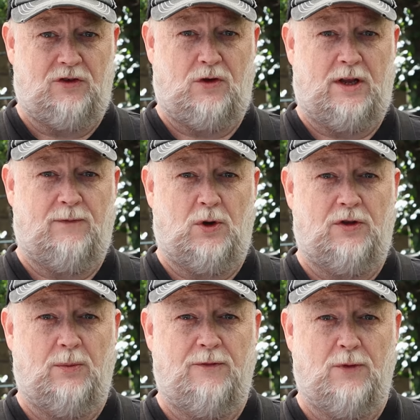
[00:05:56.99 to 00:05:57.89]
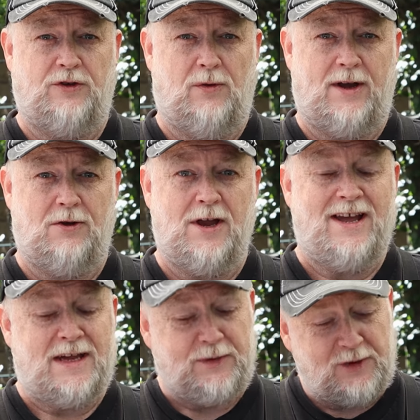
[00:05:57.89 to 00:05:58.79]
gonna transfer it to the refrigerator.
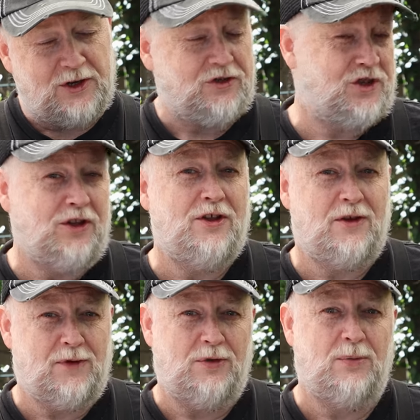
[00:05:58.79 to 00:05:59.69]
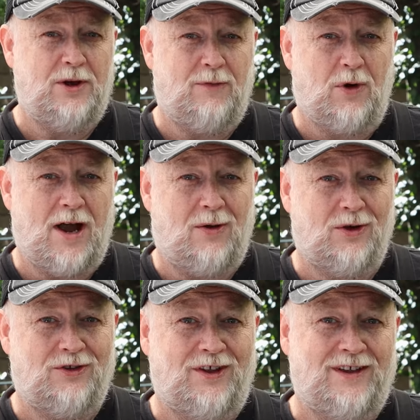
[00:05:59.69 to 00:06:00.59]
It's gonna chill there for 3 to 4
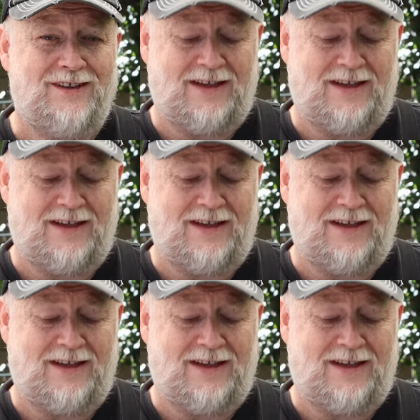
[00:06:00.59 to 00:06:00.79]
hours.